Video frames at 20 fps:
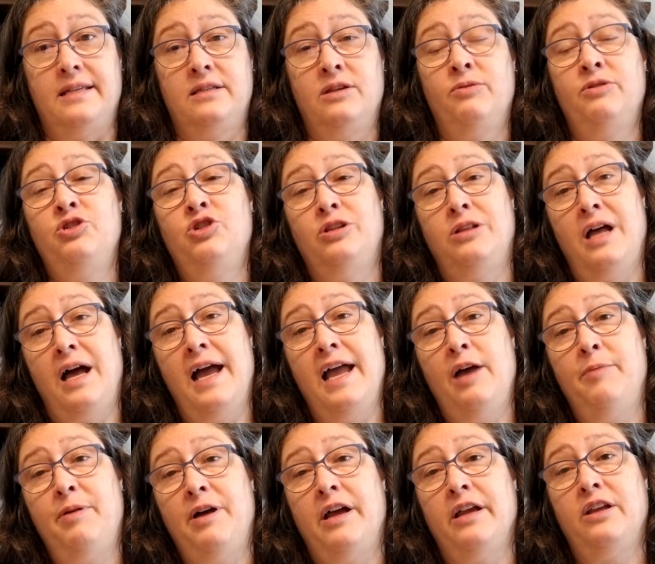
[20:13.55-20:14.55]
So in July,
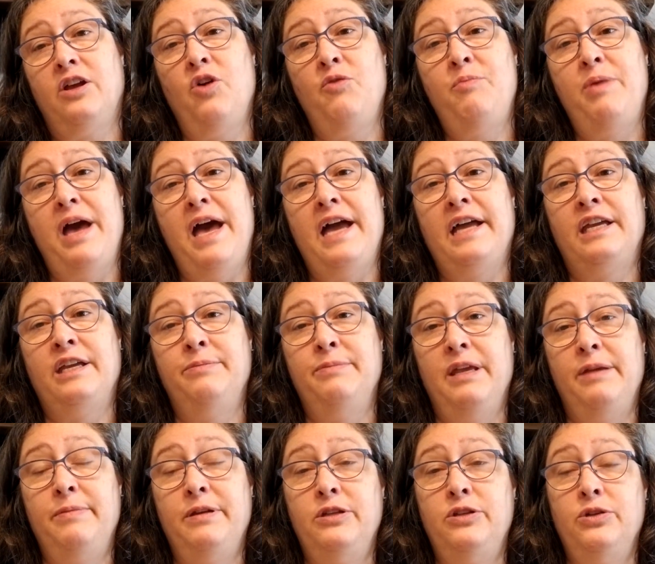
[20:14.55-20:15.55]
I'll probably go back and
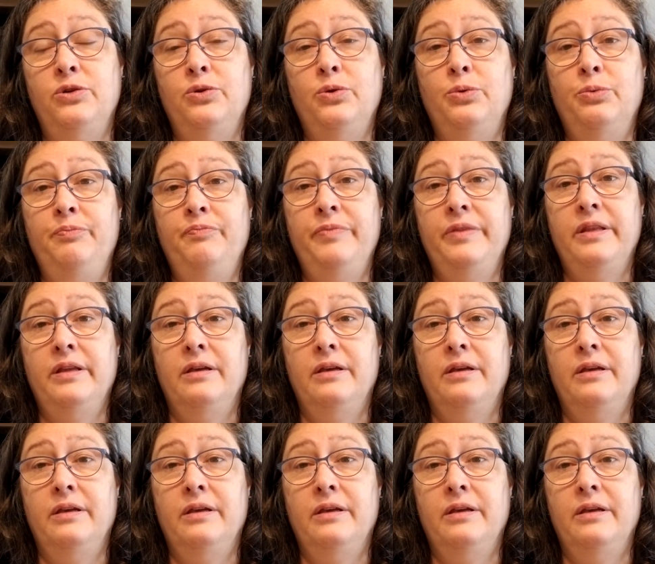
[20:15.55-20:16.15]
maybe do